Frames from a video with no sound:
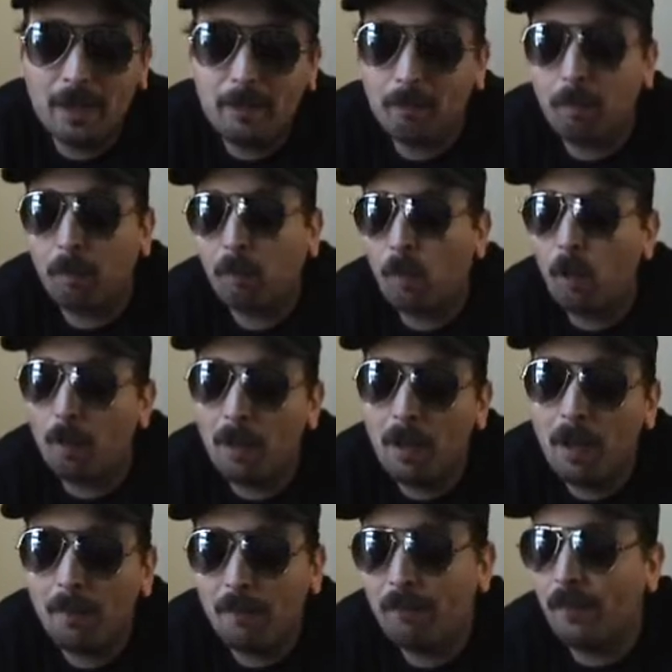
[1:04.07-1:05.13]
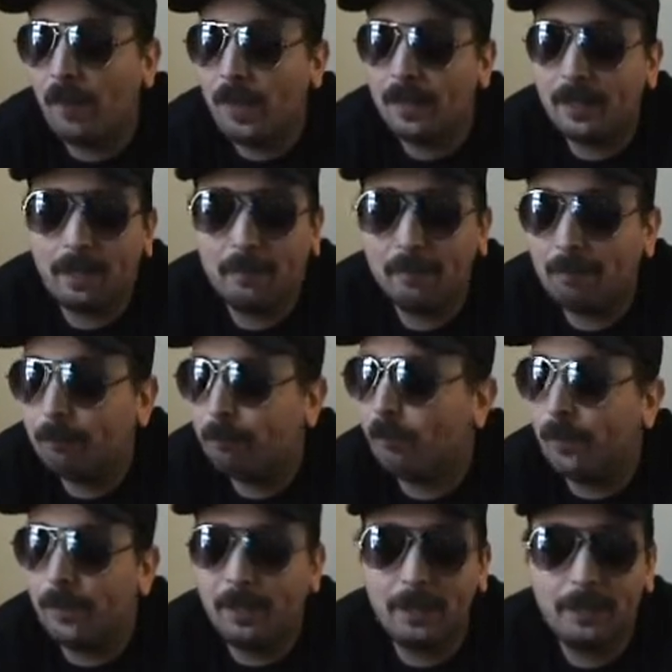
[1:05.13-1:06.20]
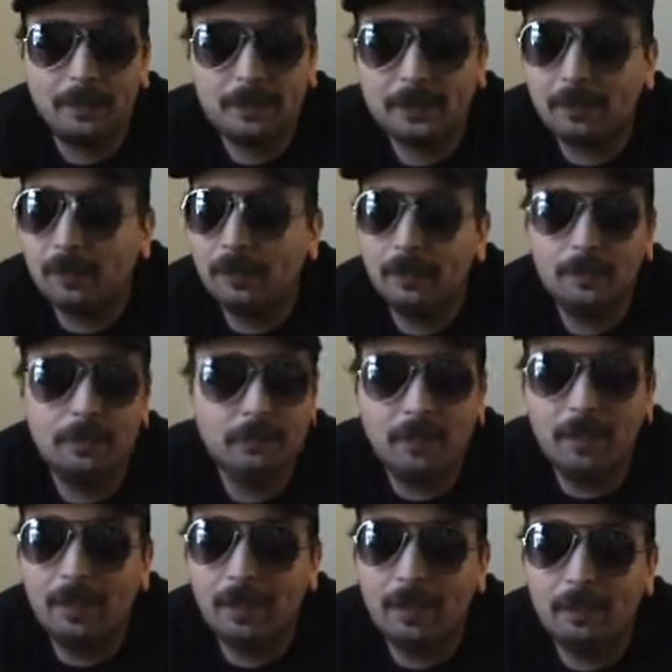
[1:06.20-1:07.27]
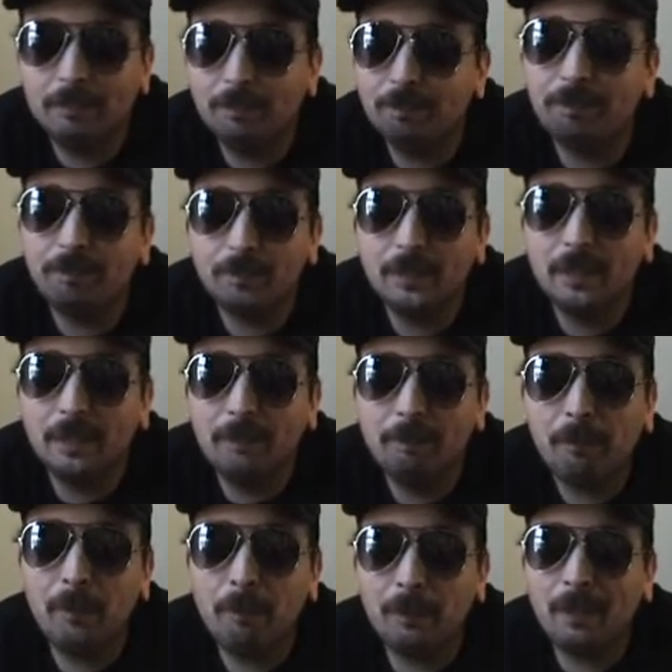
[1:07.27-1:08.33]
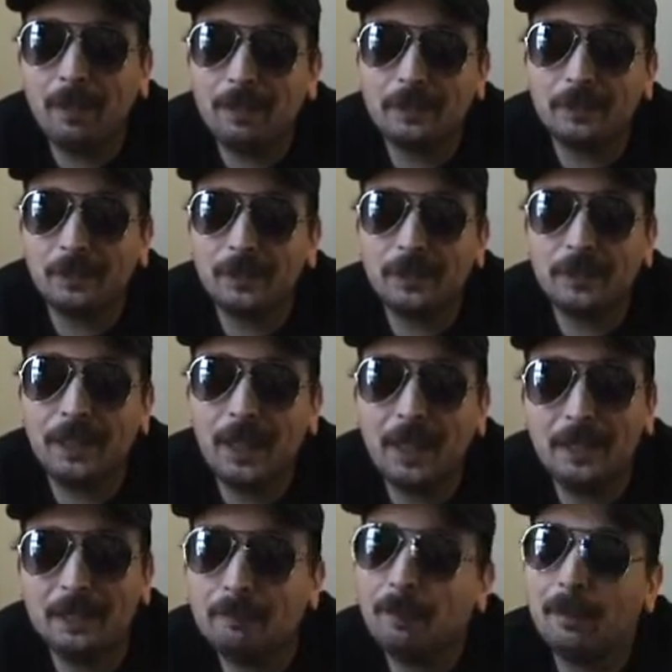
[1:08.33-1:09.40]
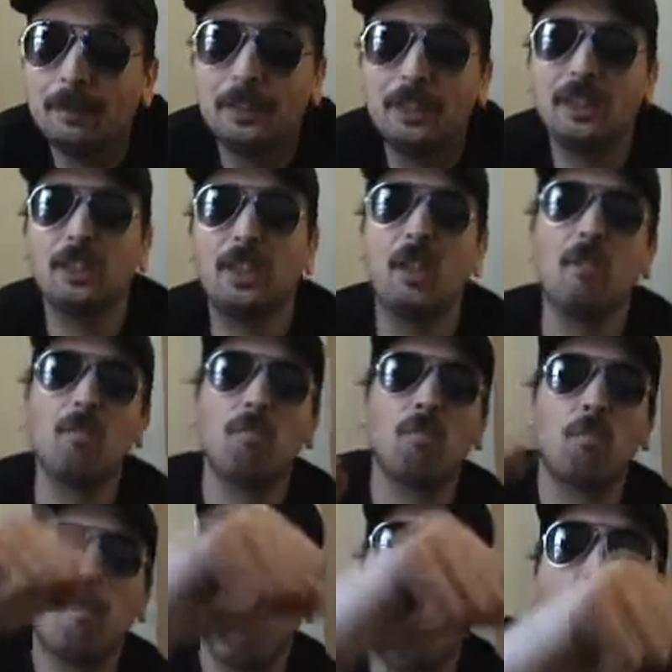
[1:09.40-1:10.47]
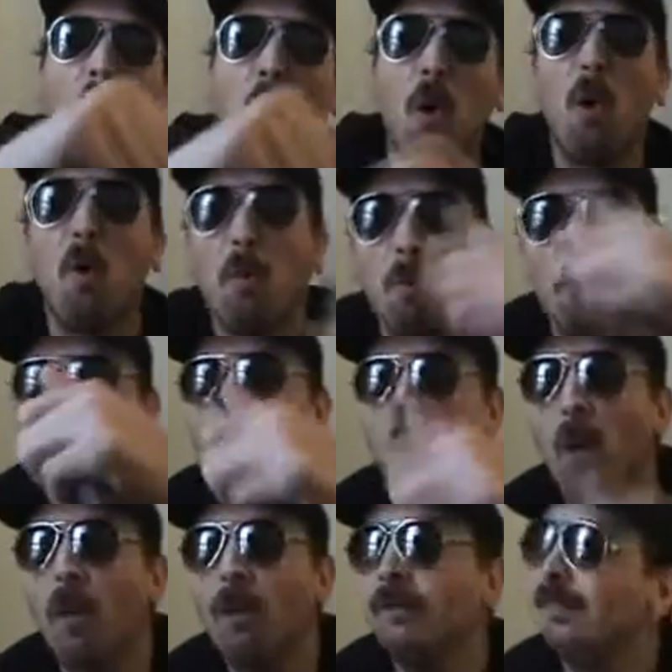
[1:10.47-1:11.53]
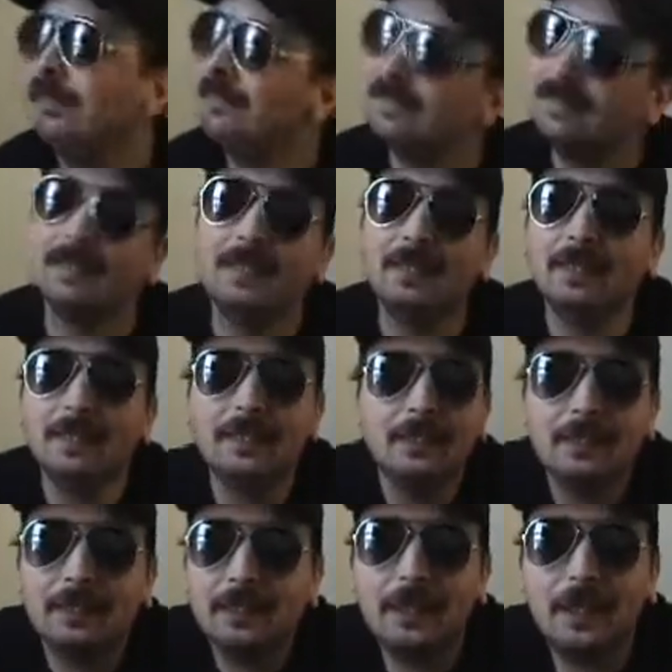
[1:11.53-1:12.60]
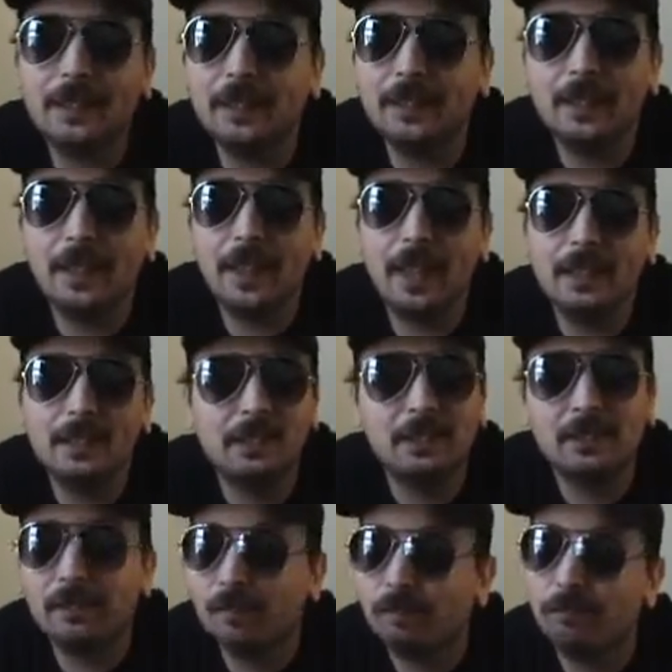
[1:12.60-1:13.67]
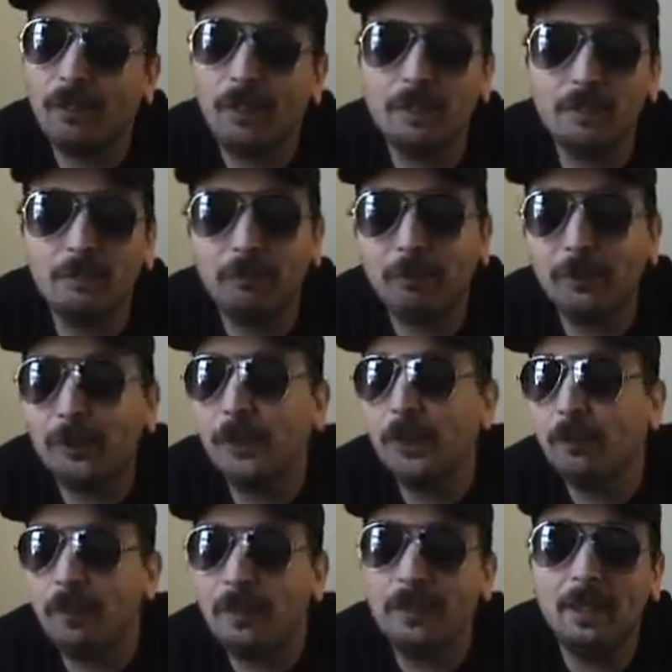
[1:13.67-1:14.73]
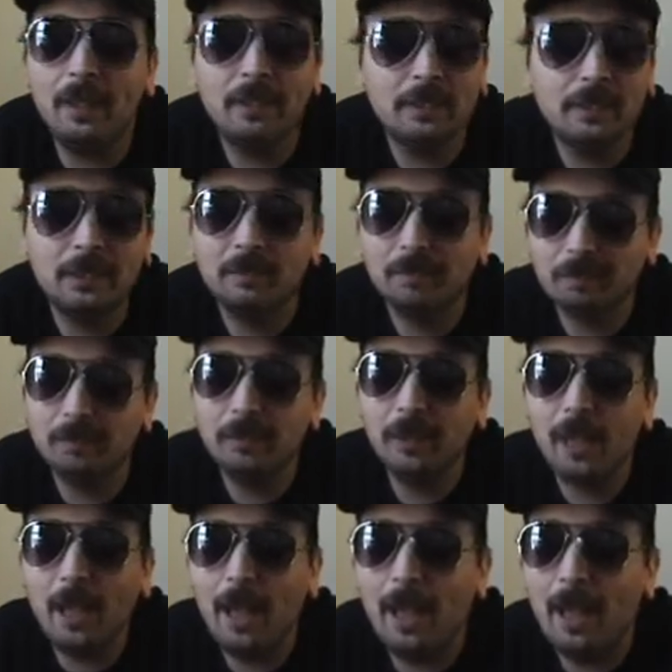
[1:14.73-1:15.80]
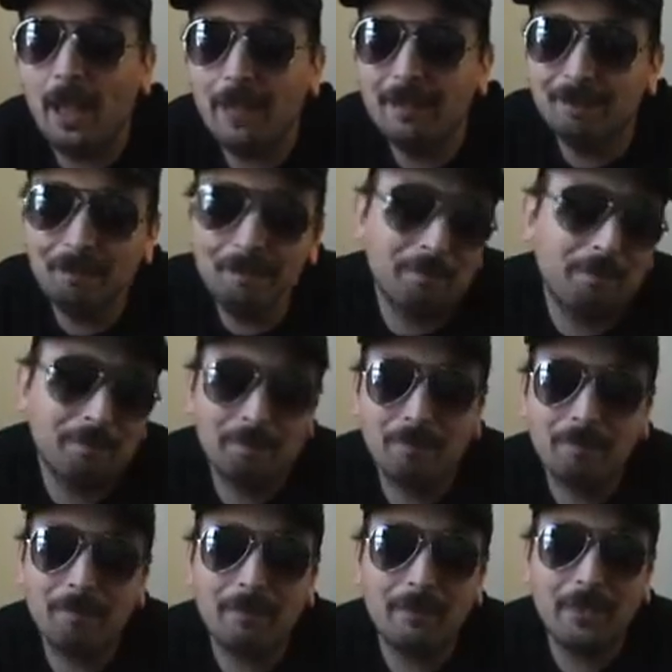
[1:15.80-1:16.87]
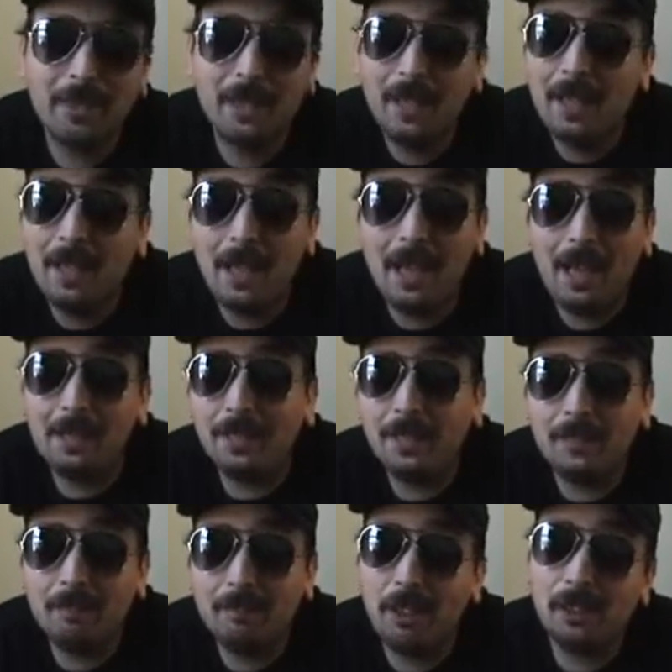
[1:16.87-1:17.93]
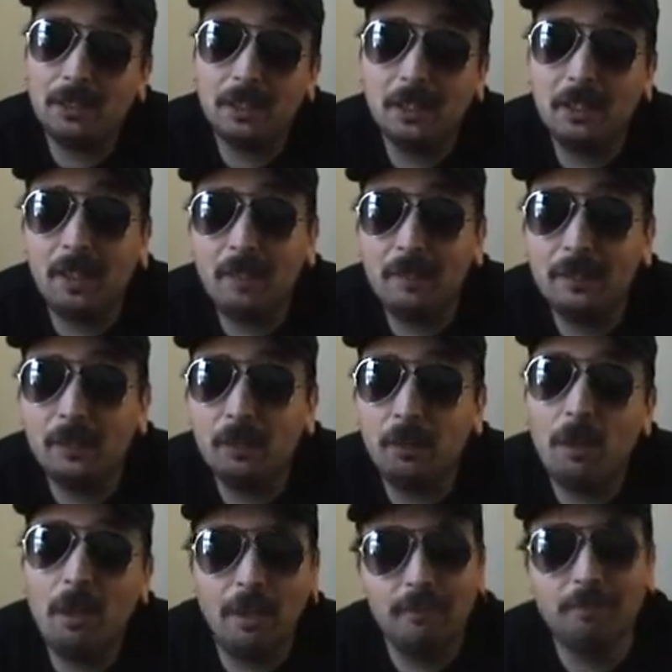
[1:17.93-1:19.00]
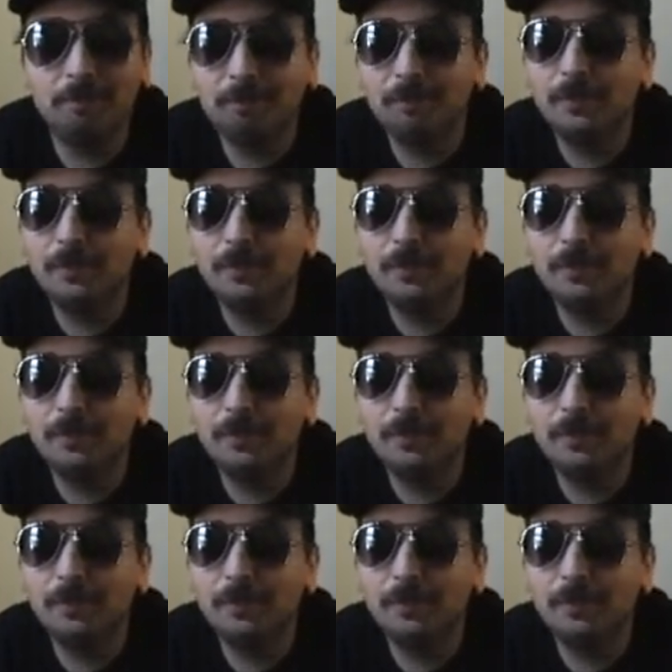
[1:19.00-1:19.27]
in proper fake fighting style, proper like sort of stage punches, like boo, boo. Cheesy as it gets, throws him through two windows, and then asks the guy if he's alright.